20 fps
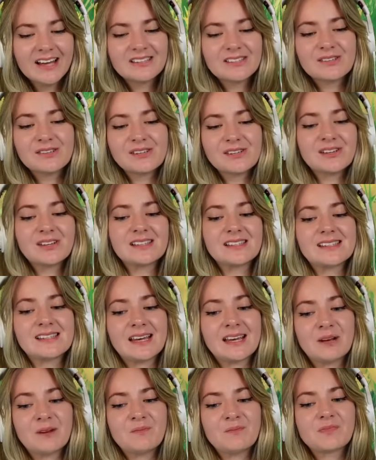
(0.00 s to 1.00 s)
So as you can
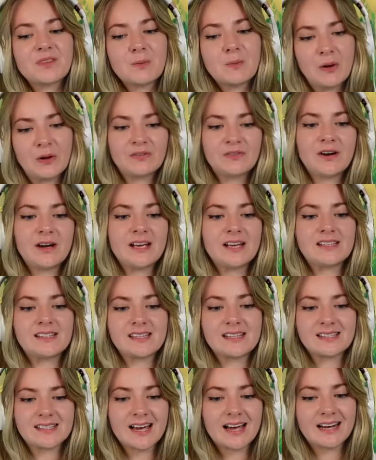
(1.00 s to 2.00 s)
see, Bonfire is
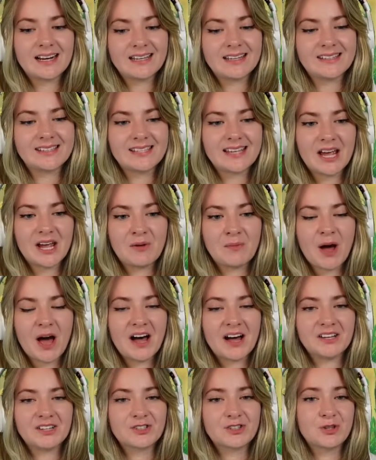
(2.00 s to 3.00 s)
exactly the same
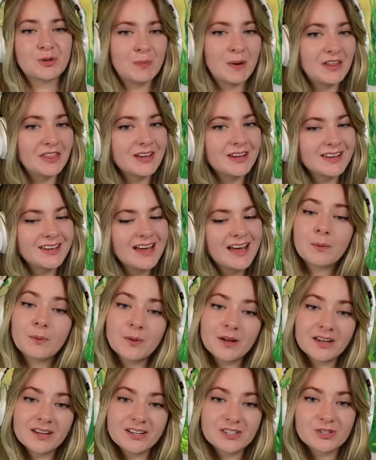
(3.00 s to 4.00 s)
as the mother, but we're
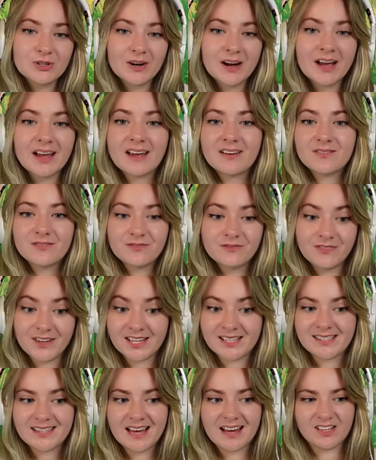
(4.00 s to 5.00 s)
gonna try and
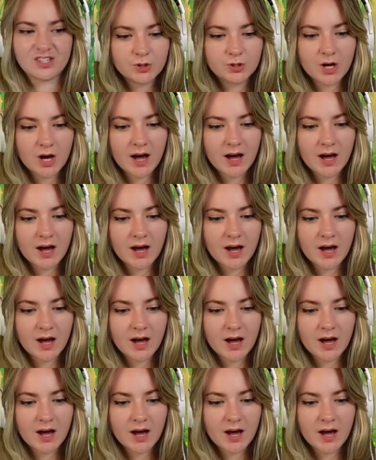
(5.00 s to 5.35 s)
fix that.